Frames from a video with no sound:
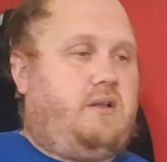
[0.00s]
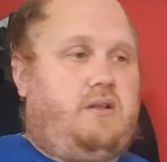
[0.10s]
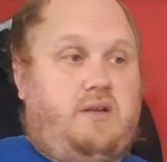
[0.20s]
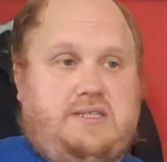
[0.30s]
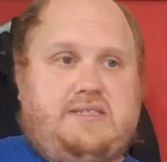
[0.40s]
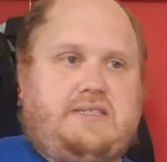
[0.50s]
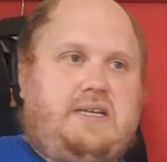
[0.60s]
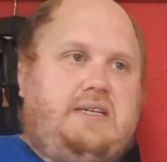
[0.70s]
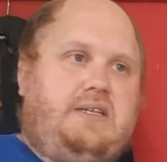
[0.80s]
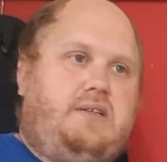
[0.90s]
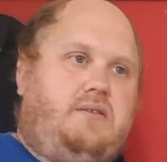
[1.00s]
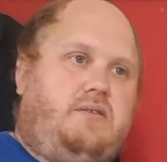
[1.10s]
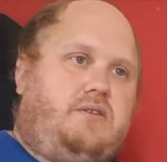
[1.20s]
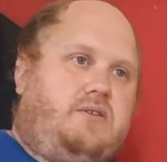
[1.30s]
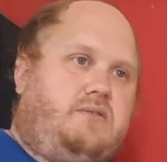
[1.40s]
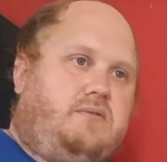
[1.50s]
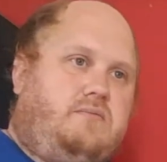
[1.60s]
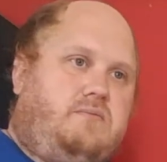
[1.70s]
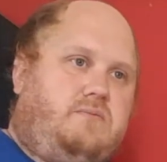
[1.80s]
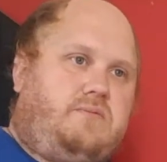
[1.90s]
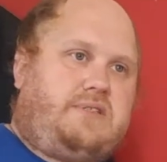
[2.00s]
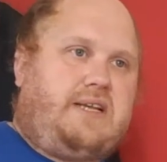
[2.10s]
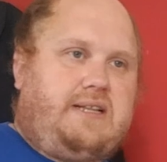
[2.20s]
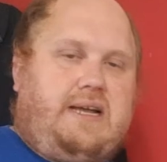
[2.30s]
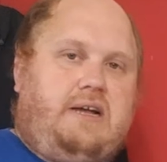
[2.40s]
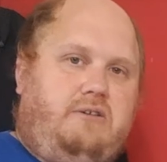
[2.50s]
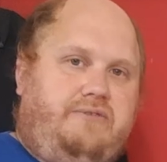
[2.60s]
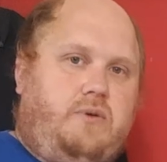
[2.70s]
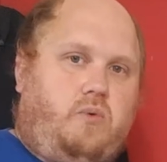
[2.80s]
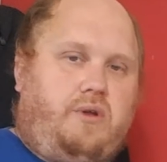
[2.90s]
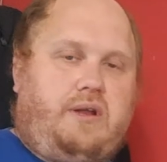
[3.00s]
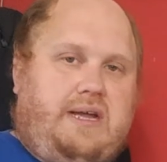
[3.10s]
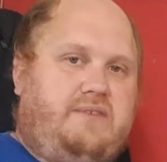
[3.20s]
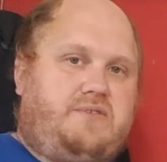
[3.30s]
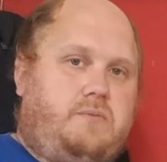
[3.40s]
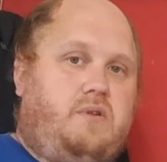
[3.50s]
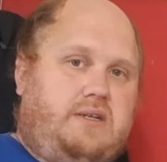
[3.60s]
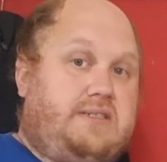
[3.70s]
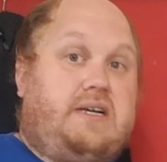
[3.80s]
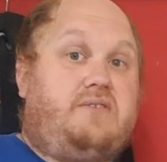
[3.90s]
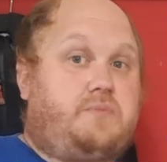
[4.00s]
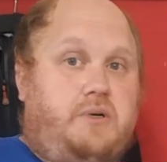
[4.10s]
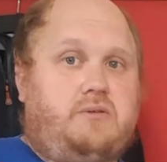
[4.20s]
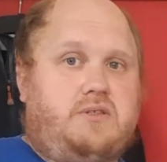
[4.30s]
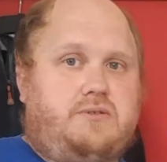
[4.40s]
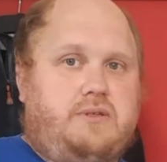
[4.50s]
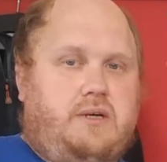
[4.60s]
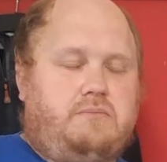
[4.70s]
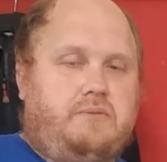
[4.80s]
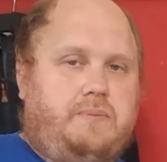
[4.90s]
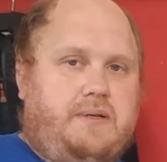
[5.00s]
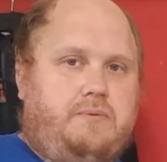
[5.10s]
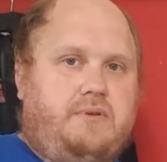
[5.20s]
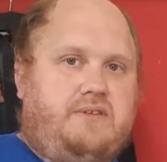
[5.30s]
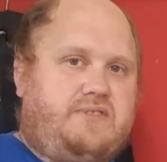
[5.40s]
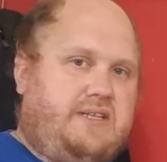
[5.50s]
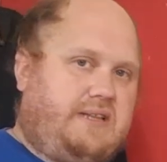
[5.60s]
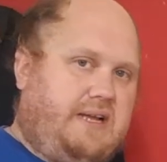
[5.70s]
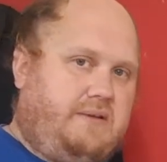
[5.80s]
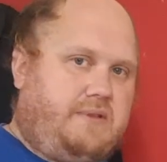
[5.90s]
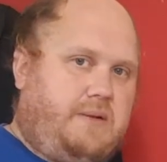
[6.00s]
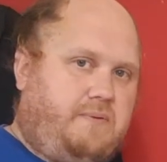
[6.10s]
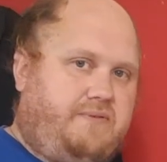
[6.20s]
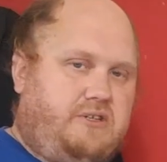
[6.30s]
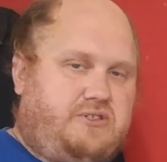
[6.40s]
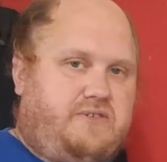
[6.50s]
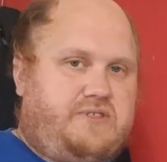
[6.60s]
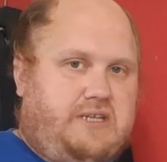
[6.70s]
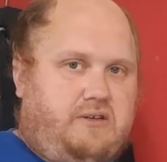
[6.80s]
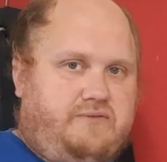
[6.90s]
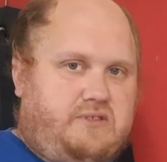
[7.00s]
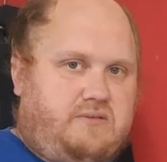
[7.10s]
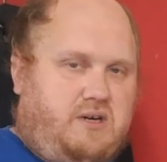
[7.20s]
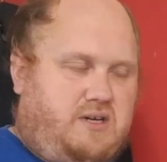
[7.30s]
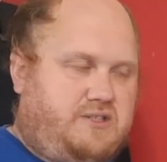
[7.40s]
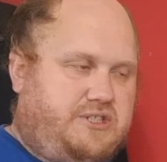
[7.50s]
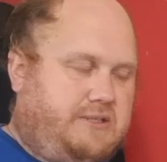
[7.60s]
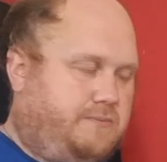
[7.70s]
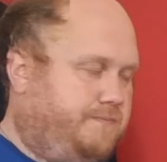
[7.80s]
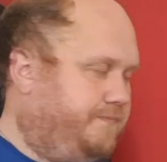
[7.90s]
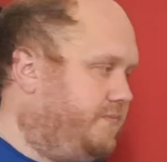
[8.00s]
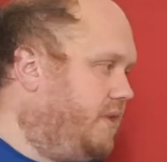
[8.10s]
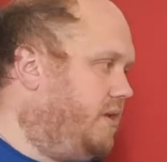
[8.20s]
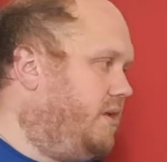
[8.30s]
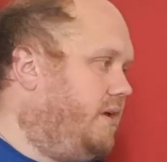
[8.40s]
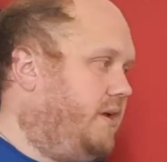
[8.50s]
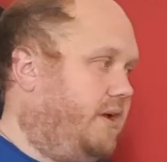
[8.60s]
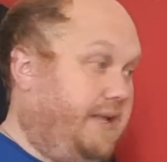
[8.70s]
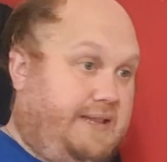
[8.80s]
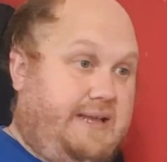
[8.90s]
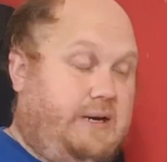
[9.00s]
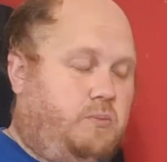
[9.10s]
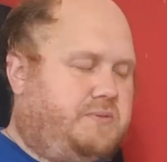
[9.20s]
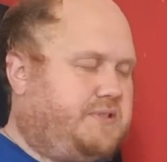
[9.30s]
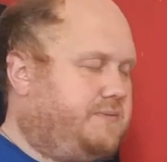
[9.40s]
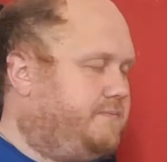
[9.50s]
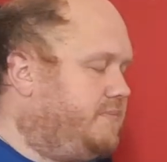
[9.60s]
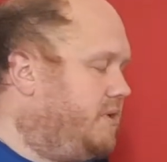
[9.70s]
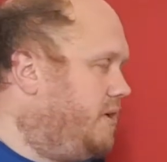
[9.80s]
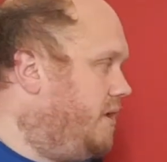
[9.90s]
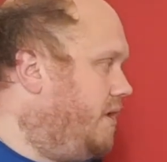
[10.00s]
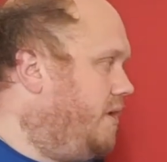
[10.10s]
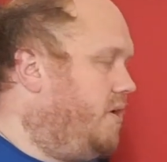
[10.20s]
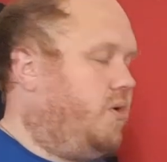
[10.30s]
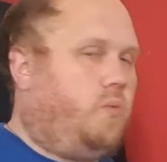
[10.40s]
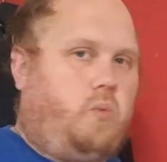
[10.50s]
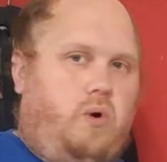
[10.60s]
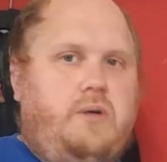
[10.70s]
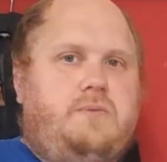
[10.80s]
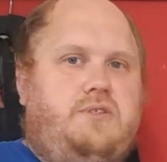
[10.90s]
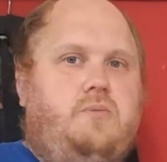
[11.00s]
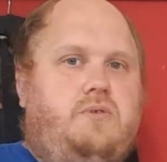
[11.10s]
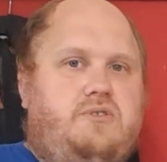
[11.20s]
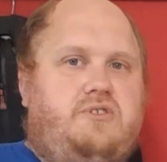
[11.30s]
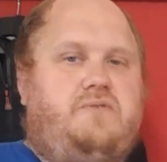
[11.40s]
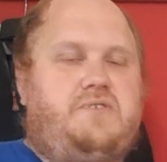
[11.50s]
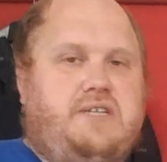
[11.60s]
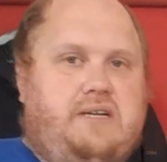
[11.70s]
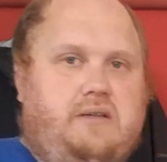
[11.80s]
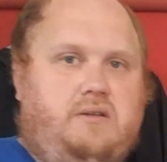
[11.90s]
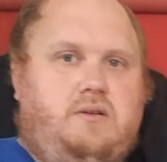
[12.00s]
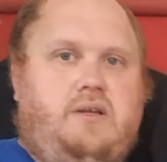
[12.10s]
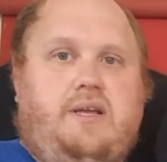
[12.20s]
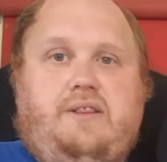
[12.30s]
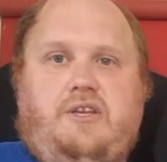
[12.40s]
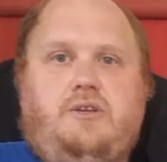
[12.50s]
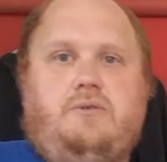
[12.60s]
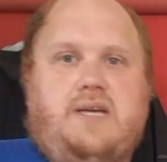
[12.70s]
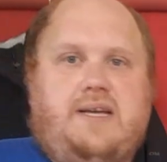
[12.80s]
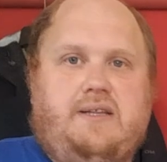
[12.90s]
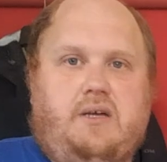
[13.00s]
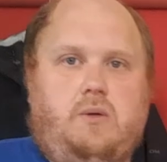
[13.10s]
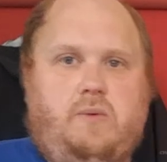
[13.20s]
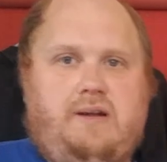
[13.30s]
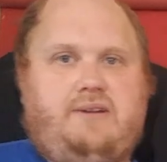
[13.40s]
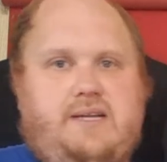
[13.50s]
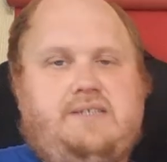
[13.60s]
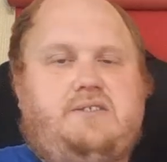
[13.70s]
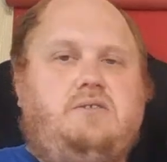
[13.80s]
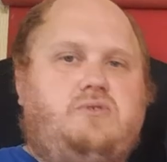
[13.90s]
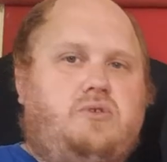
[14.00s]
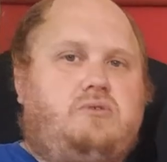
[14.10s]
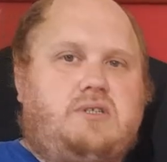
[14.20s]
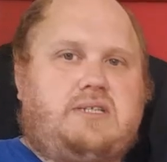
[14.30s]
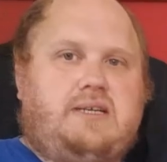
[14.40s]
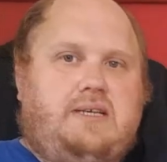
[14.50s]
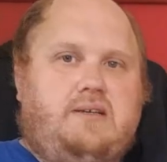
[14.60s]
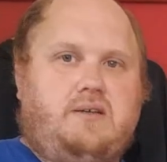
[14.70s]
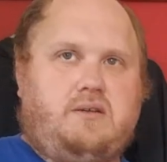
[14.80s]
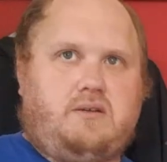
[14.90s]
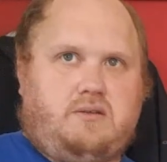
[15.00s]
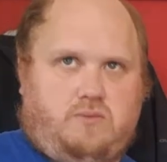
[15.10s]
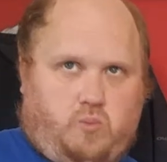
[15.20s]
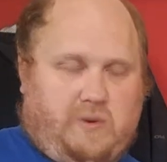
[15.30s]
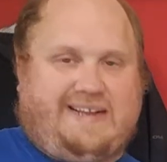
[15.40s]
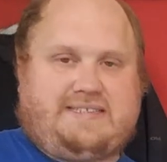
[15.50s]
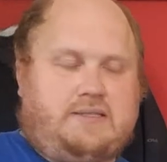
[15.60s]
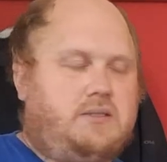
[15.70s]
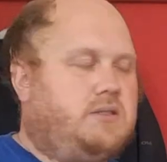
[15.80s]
Like I say, you can take that however you want. Like I say, I've spoken to a number of people that have said they prefer soft shell over hard shell in the Alps. Why would you want a soft shell in the UK though, where it is notoriously wet?